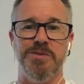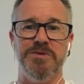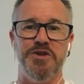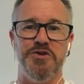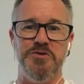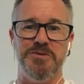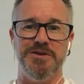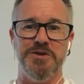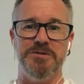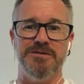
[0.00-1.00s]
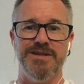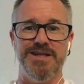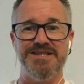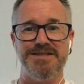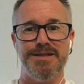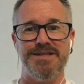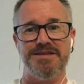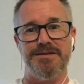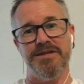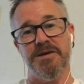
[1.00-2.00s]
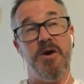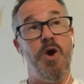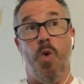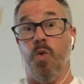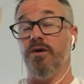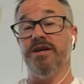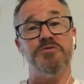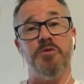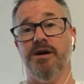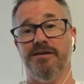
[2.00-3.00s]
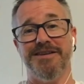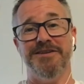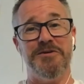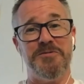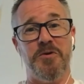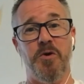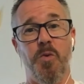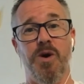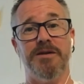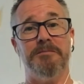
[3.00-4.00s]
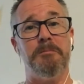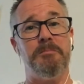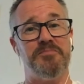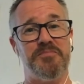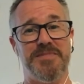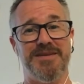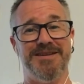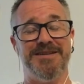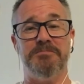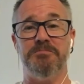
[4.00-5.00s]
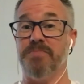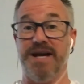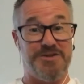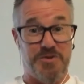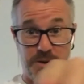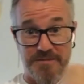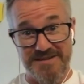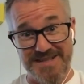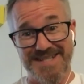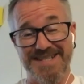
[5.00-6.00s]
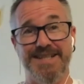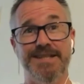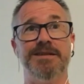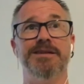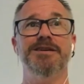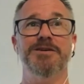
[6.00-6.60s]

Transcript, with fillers: am in you and you are in us and us are in them, well, guess what? You know, we're all one, um, back to the quantum physics again.